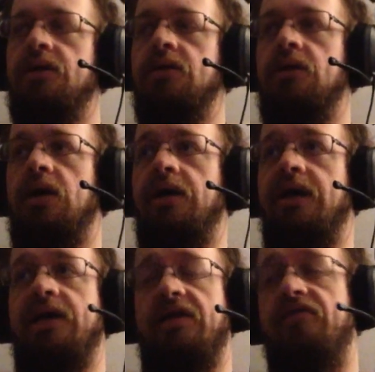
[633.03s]

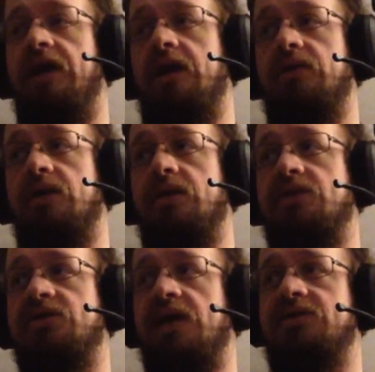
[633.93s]
yeah, they find out that the
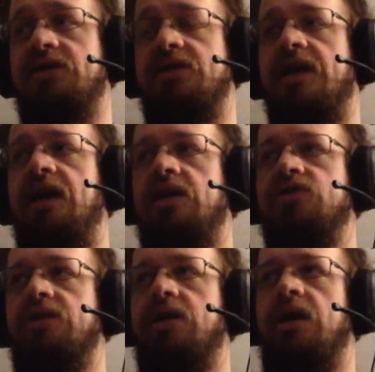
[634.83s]
Skeksis can
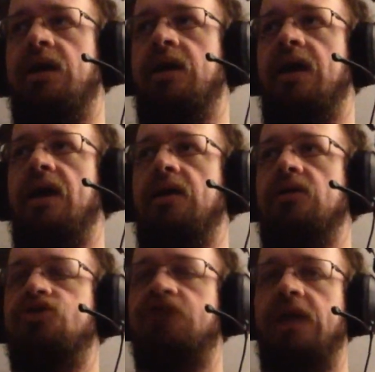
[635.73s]
actually die.
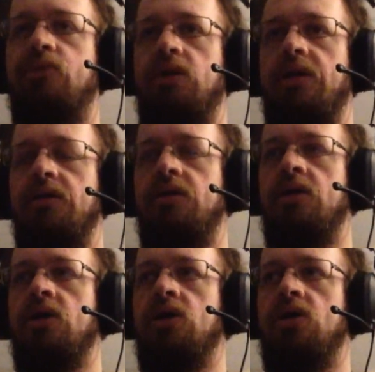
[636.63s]
And Chamberlain,
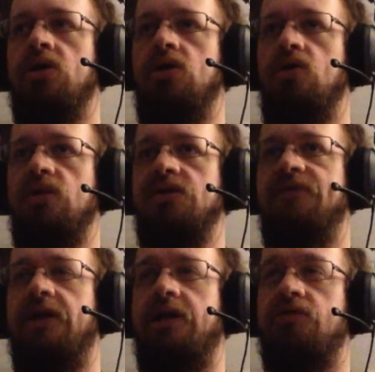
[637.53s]
who was
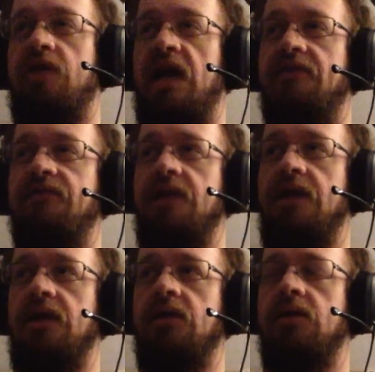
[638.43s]
very
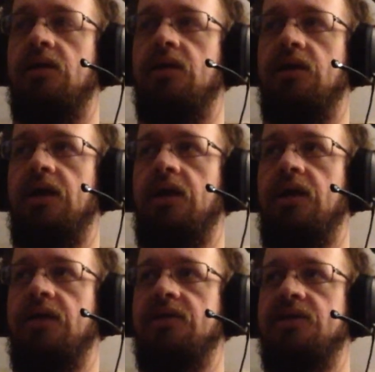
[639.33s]
crafty in
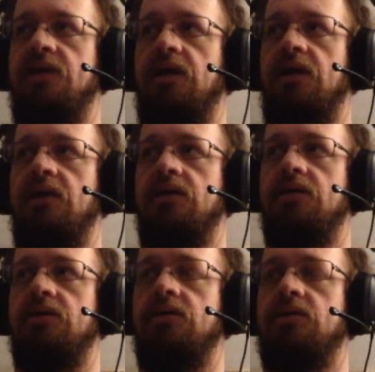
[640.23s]
his
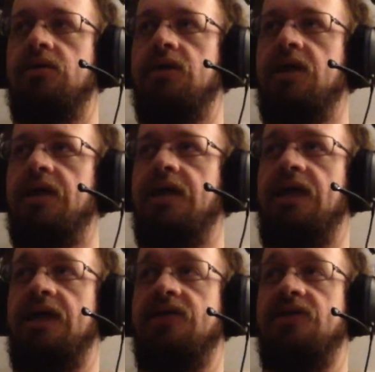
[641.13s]

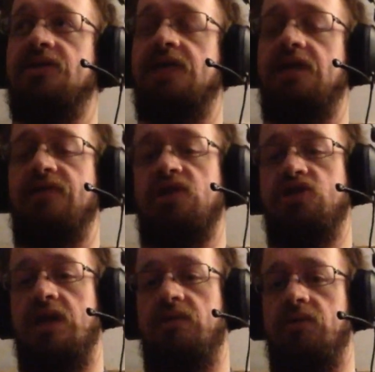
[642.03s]
in his deceit of the
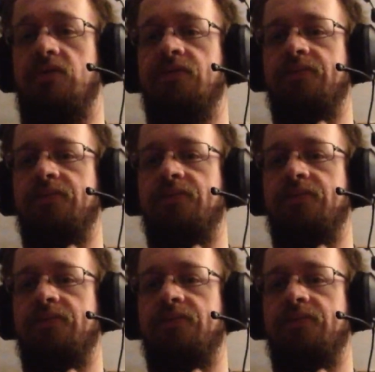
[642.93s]
general,